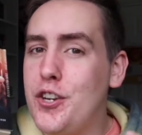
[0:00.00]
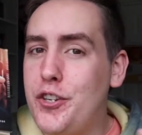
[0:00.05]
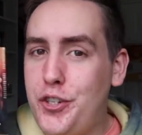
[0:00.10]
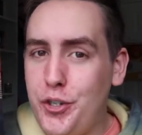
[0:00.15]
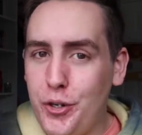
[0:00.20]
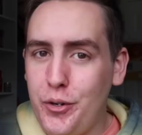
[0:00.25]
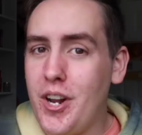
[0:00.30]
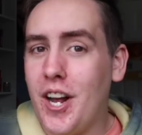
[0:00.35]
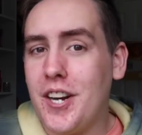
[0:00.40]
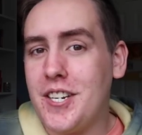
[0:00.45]

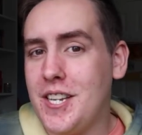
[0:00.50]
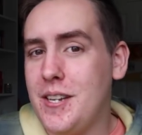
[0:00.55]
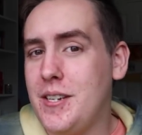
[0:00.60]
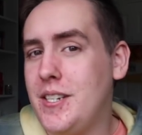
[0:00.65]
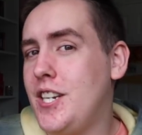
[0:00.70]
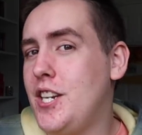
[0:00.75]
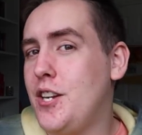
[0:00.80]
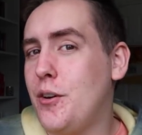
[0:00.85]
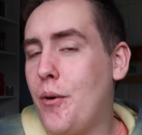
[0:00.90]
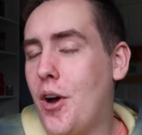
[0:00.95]
do not
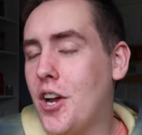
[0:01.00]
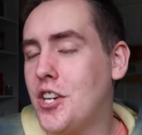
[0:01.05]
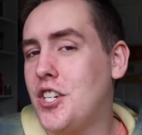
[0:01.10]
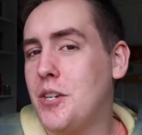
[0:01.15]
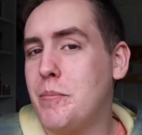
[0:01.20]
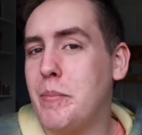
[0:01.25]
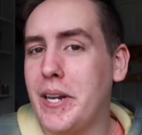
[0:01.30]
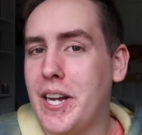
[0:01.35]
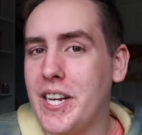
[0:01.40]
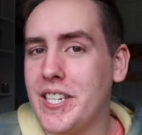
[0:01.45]
continue
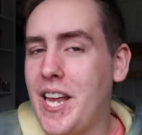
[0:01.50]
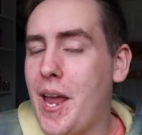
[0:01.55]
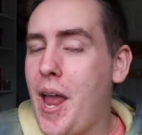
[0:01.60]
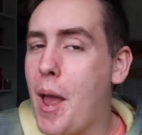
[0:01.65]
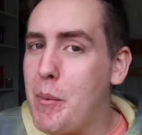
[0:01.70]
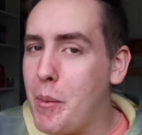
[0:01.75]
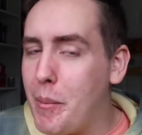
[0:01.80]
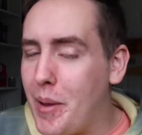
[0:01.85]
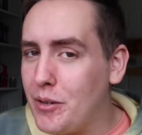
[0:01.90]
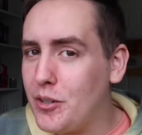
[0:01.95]
watching because I
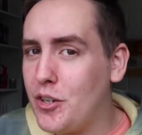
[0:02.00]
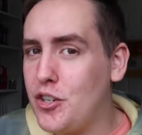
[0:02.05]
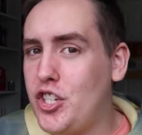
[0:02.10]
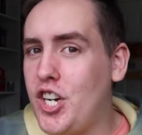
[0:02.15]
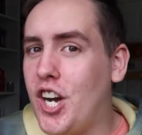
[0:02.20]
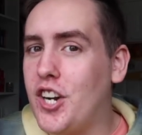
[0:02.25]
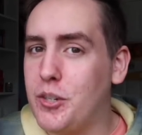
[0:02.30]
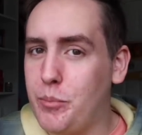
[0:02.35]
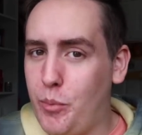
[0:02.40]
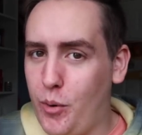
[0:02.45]
am about to
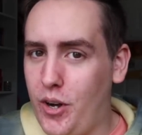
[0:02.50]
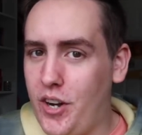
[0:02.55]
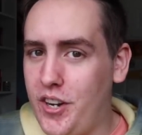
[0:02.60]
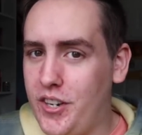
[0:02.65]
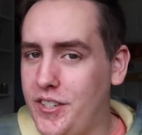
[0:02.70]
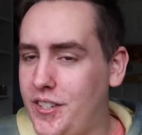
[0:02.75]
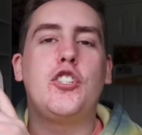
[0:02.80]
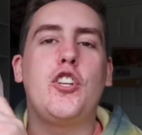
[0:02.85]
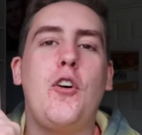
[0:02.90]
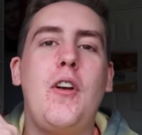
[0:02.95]
share
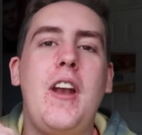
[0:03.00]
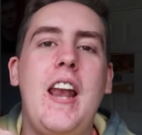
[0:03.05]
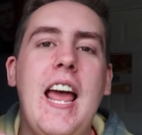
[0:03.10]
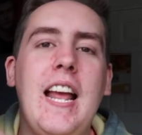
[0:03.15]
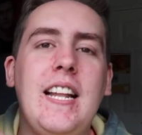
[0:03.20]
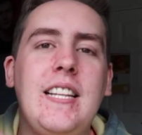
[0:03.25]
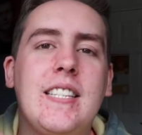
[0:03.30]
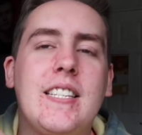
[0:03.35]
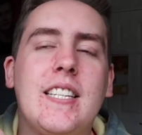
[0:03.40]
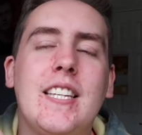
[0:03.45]
spoilers. So
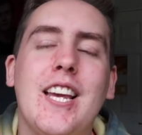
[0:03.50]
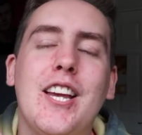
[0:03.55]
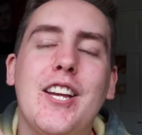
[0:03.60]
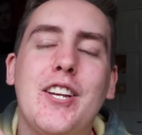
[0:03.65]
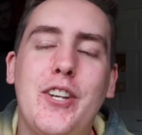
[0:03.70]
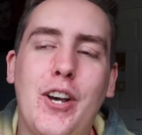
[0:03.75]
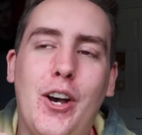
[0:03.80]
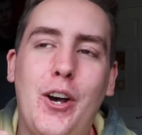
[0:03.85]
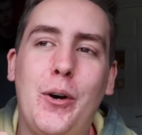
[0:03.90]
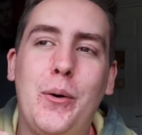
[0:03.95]
let's
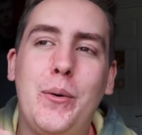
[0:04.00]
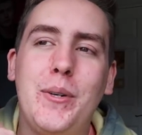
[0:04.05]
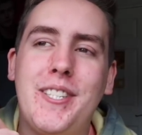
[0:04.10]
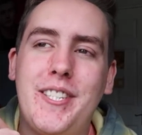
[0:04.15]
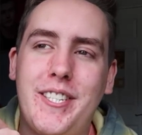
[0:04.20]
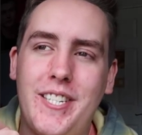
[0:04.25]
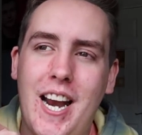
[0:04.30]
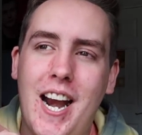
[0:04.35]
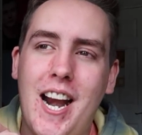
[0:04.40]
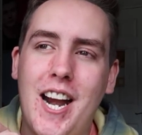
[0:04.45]
go
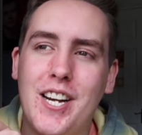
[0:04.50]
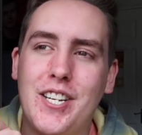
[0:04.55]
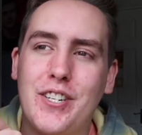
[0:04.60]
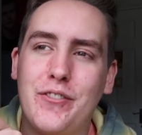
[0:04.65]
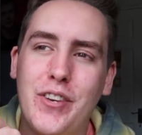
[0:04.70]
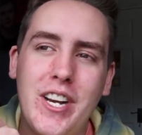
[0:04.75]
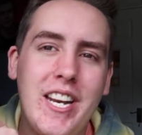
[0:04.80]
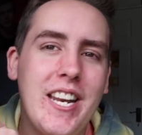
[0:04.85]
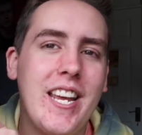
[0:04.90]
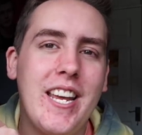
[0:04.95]
start
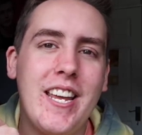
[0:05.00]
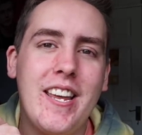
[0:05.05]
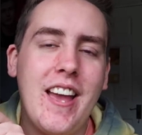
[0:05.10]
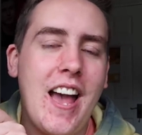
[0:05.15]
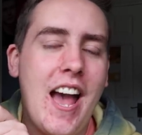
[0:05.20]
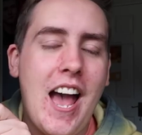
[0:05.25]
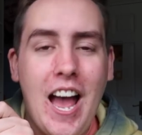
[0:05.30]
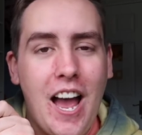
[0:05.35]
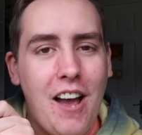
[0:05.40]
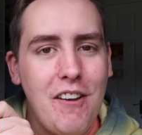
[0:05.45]

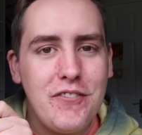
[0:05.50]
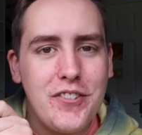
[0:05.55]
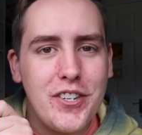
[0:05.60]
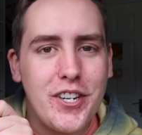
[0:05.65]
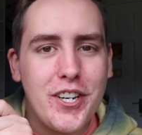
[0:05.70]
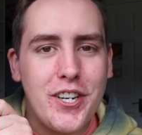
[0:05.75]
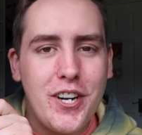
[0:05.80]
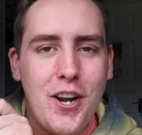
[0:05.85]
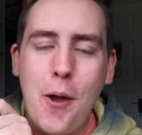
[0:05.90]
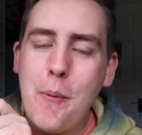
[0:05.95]
reading
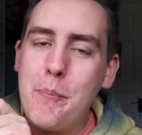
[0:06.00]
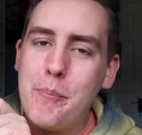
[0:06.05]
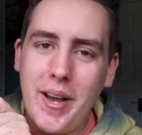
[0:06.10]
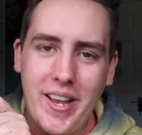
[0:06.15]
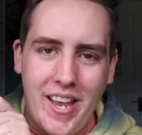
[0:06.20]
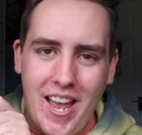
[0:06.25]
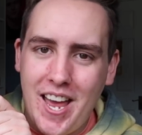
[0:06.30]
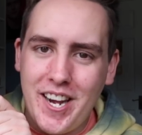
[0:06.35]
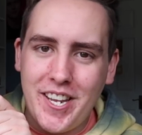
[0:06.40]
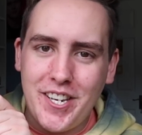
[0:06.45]
After
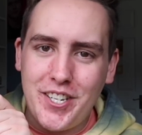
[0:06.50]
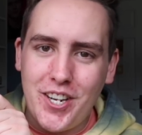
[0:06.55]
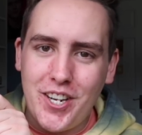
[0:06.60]
by Anna